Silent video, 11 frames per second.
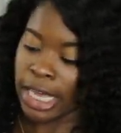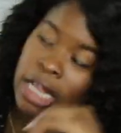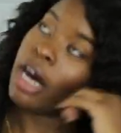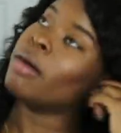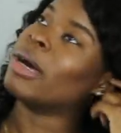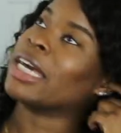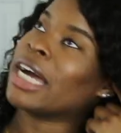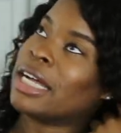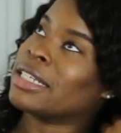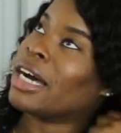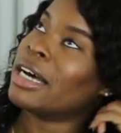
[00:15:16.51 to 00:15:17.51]
Oh my
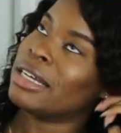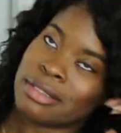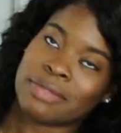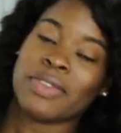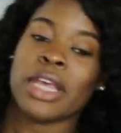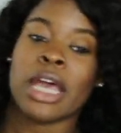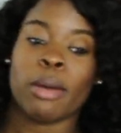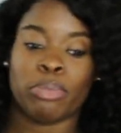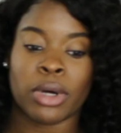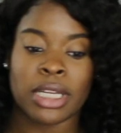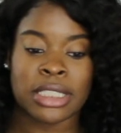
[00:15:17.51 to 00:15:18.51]
god. Uh,
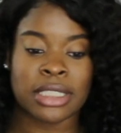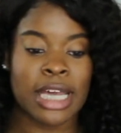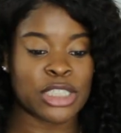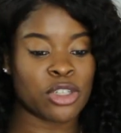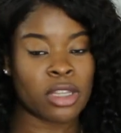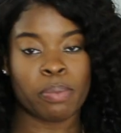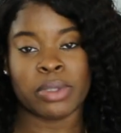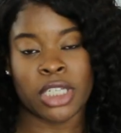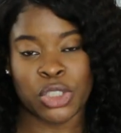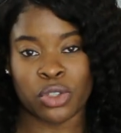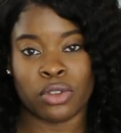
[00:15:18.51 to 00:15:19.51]
but listen, I saw the
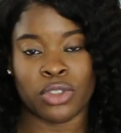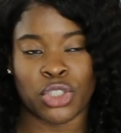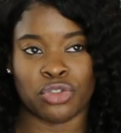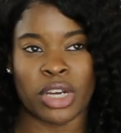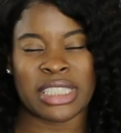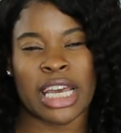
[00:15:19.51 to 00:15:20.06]
potential in this dress.